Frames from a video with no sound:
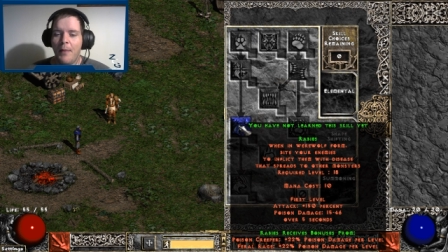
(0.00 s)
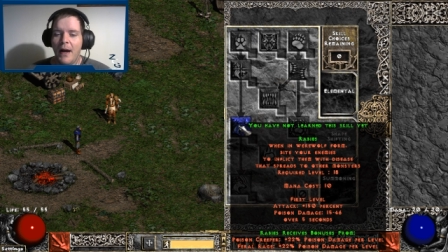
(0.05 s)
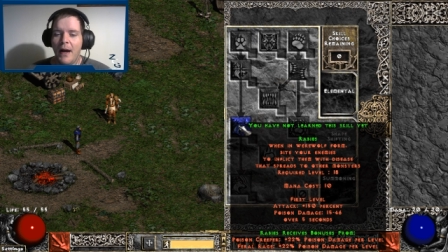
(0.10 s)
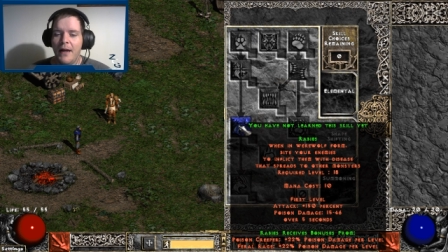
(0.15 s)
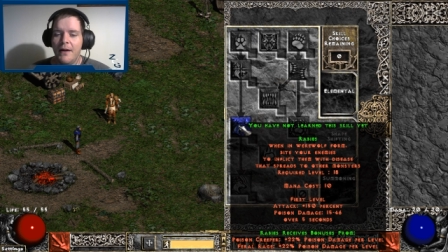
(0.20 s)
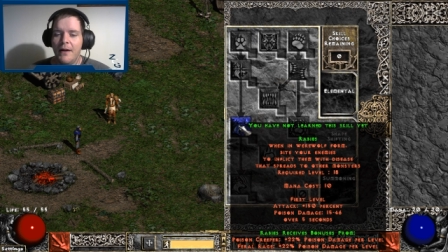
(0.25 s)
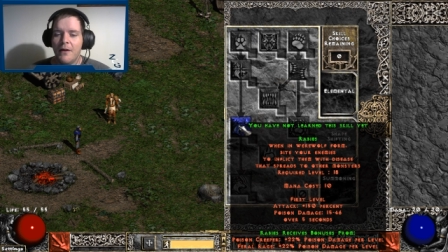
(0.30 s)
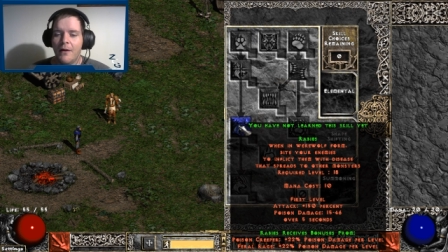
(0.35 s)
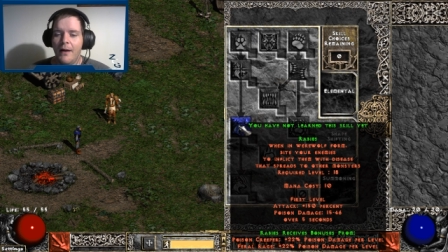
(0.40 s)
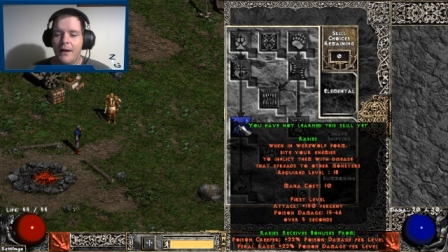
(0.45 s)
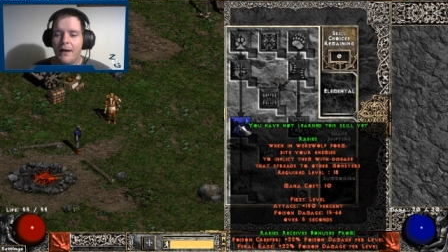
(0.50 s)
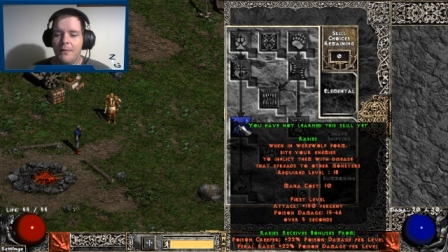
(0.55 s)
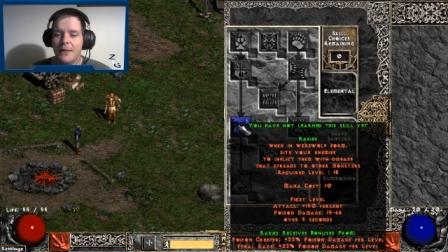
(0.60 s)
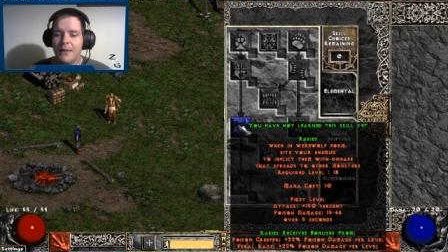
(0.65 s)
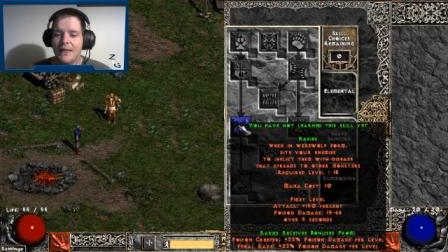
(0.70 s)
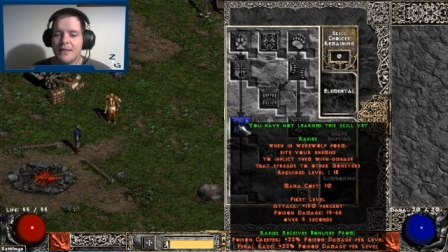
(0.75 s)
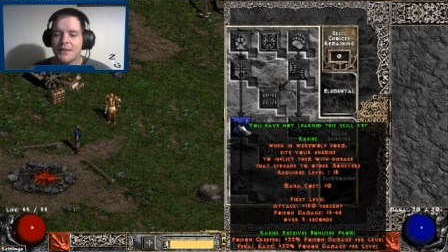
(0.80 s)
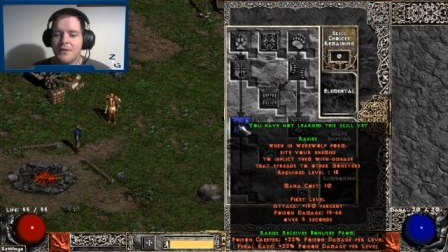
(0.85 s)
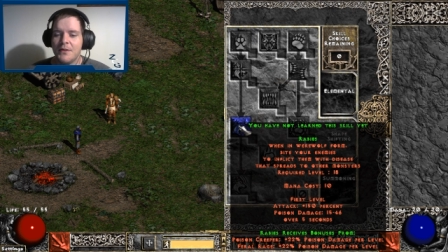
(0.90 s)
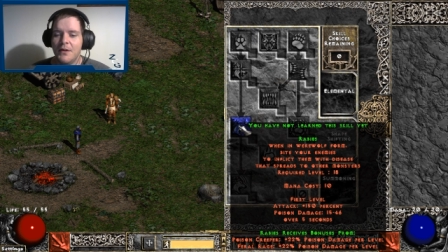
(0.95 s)
bite your
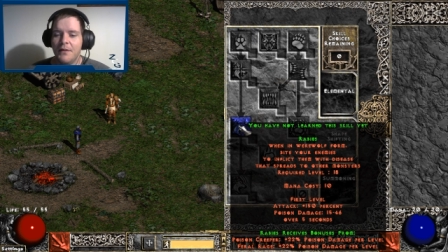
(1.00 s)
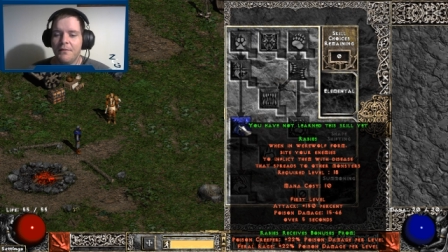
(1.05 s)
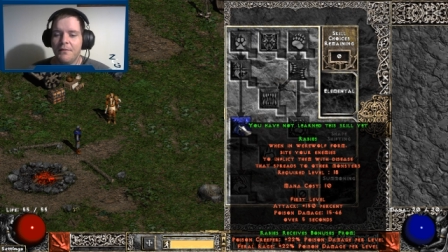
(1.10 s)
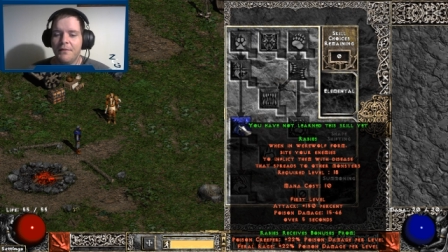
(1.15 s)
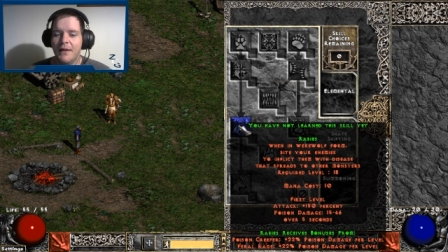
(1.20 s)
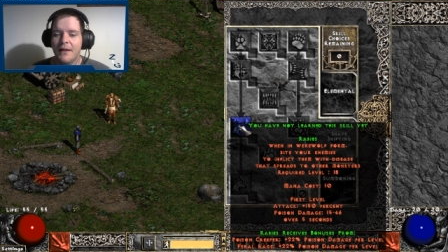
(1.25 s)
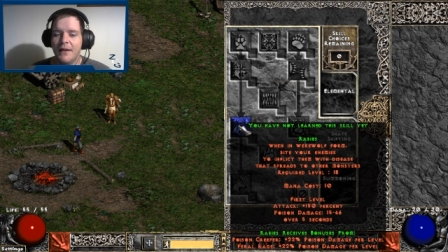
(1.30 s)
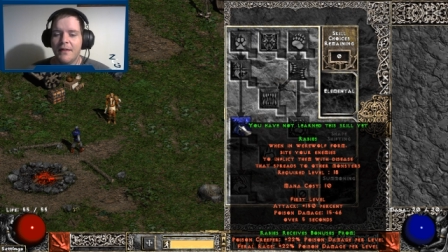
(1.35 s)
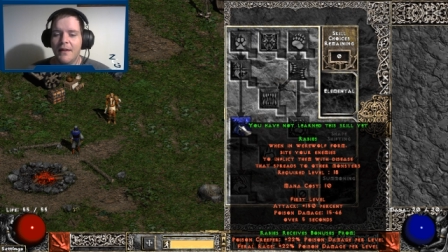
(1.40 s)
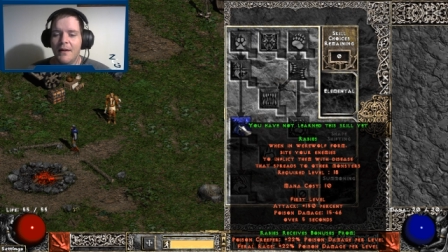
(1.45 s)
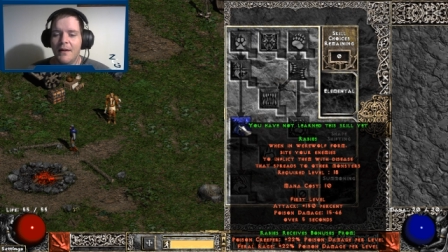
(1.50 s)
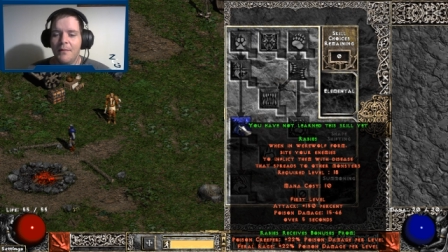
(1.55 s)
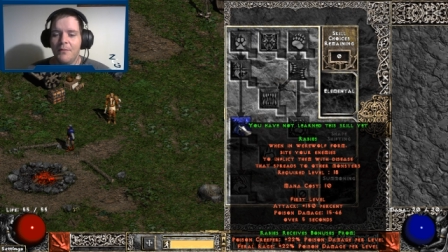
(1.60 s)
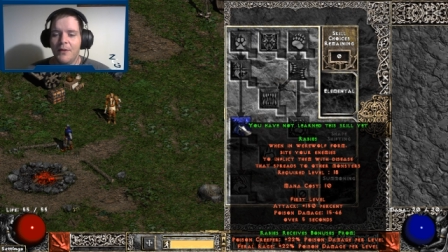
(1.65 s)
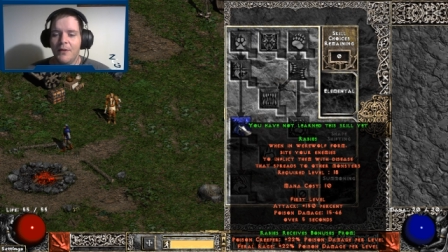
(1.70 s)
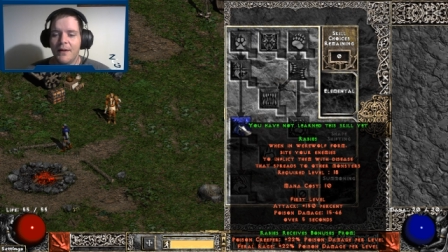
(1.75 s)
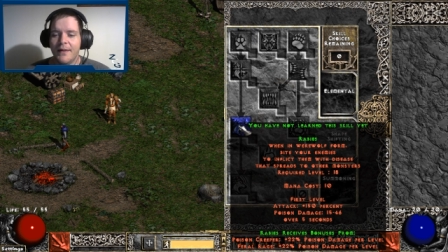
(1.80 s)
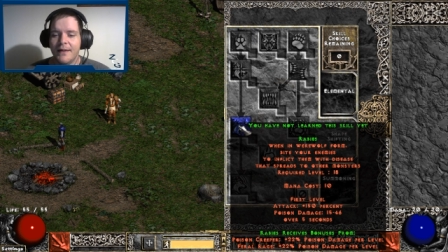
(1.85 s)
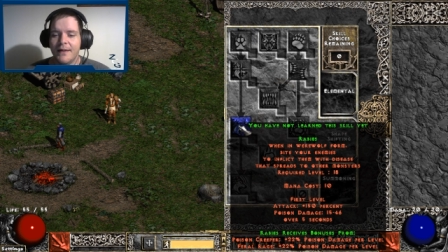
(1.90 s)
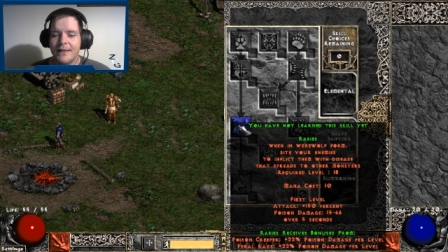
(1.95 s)
enemies to inflict them
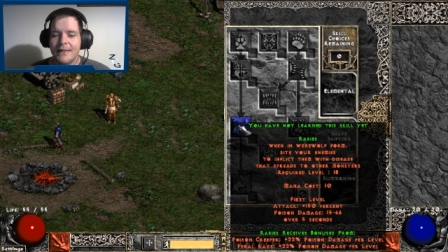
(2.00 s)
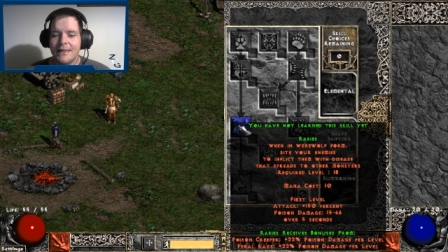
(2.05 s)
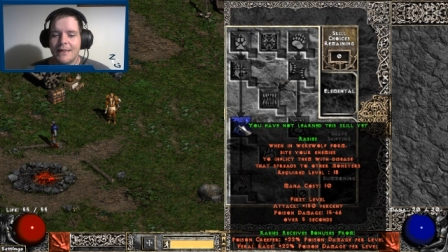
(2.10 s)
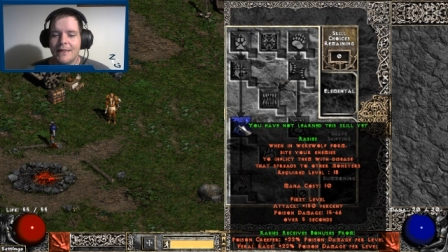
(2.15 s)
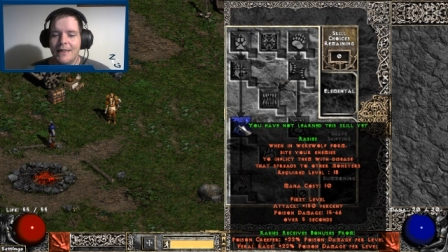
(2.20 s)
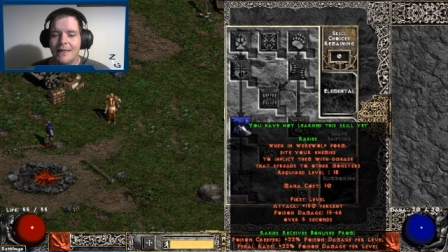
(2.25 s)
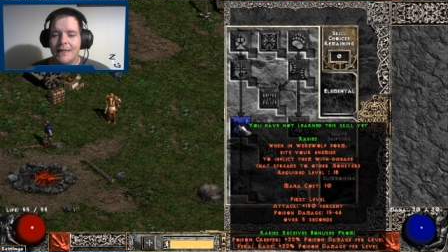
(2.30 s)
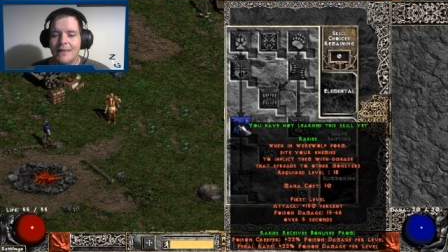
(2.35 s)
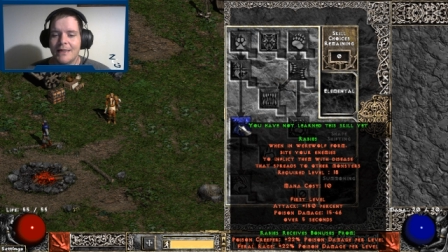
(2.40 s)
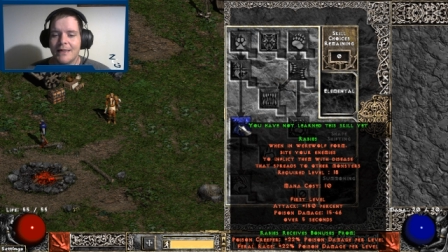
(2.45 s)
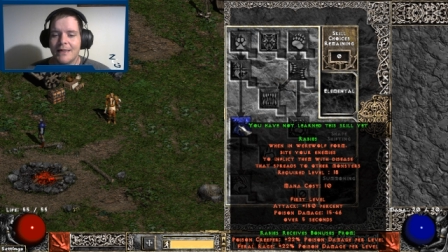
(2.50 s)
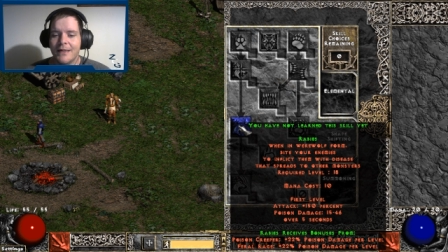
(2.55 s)
with disease